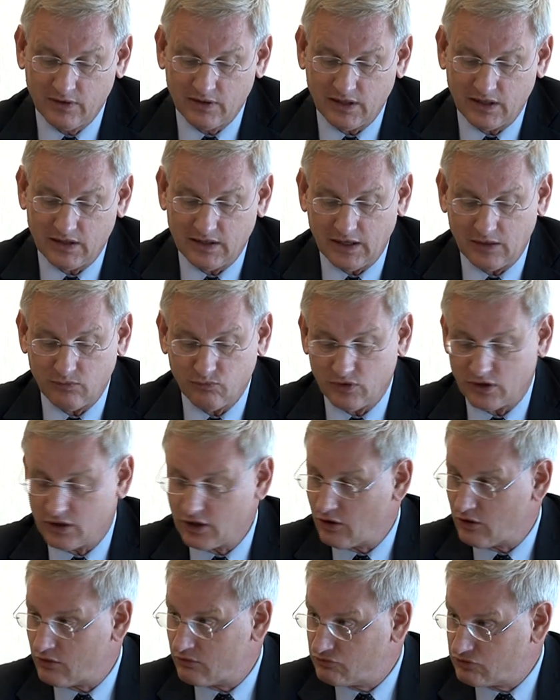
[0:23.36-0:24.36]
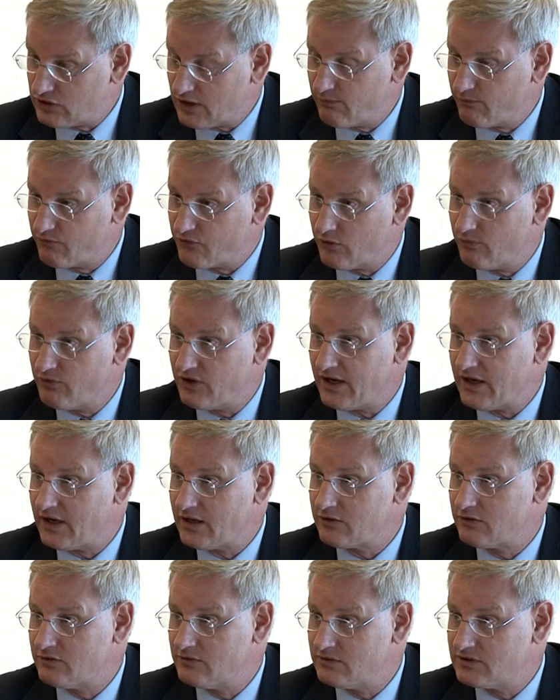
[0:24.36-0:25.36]
And then we go jump from
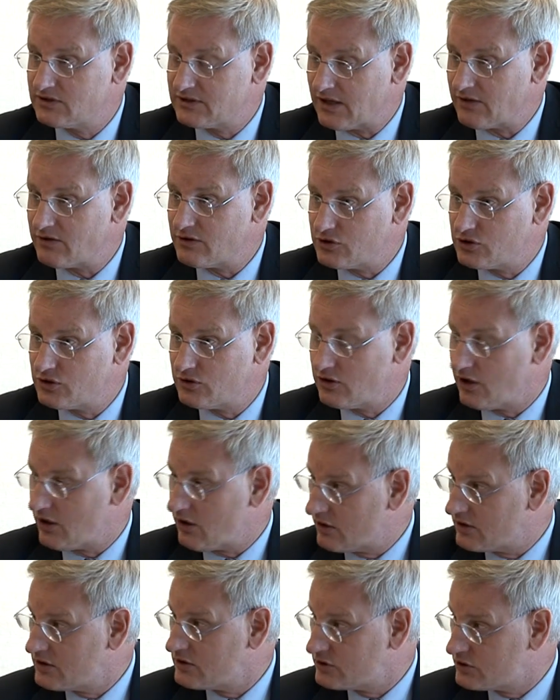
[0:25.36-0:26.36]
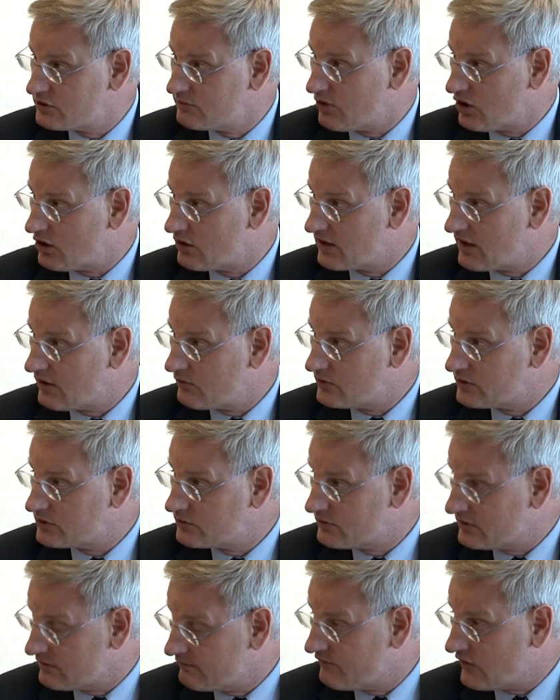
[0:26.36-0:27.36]
there to southern Sudan and Somalia,
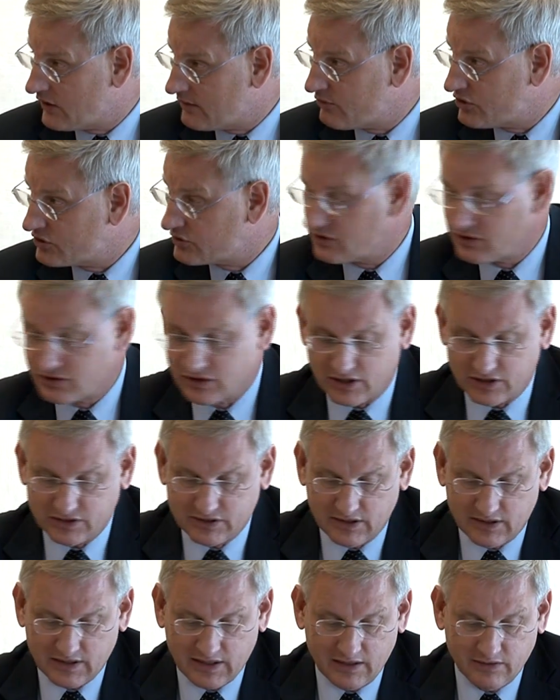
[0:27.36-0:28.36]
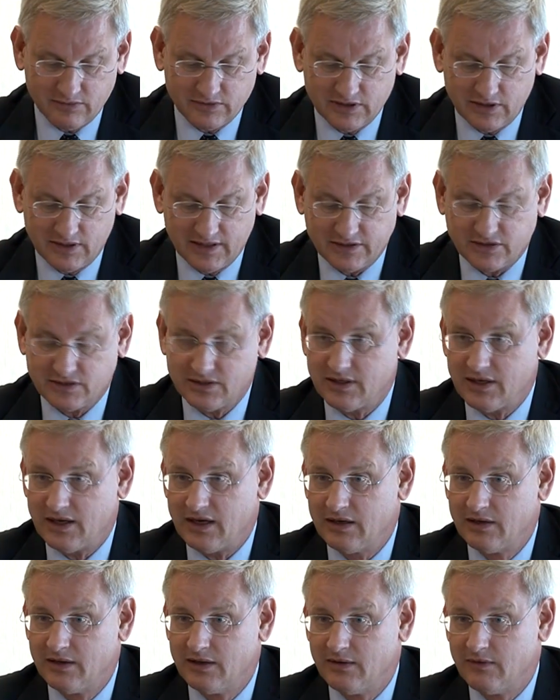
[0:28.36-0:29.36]
which we very much discussed at the Council
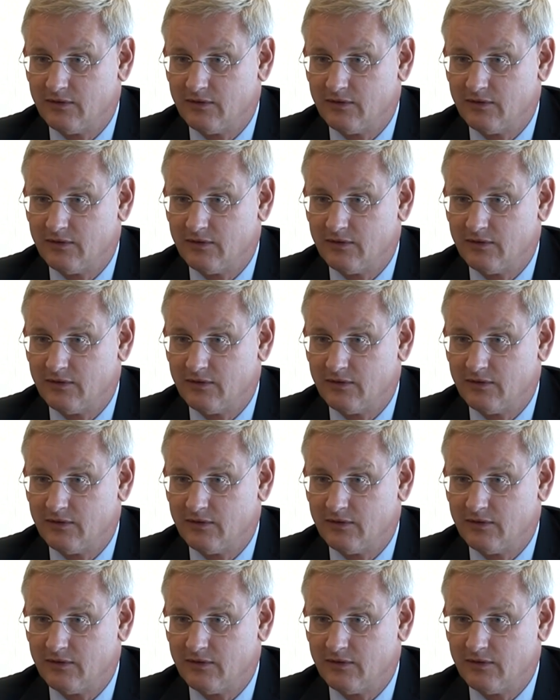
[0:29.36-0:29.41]
yesterday.